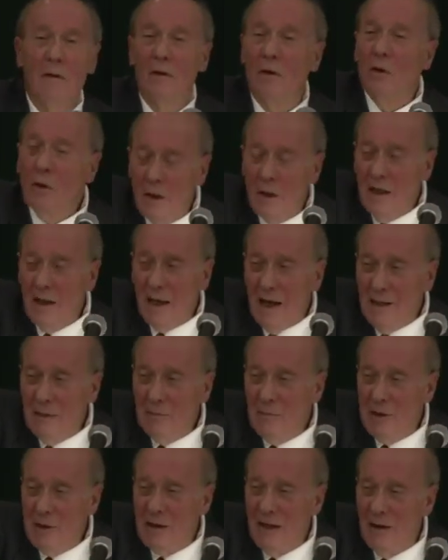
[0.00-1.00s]
look at
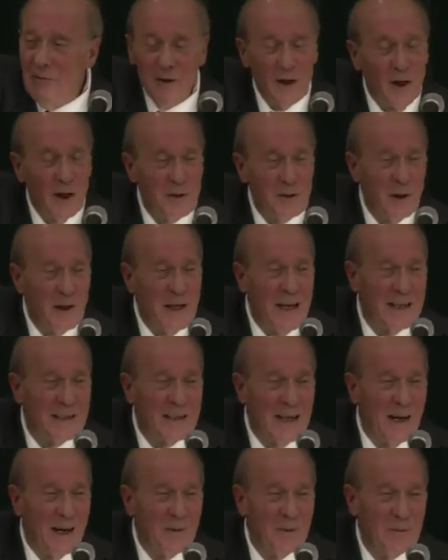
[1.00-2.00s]
item 7 on your
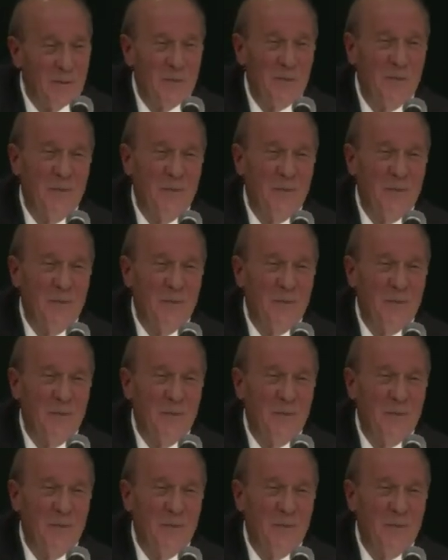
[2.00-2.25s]
handout.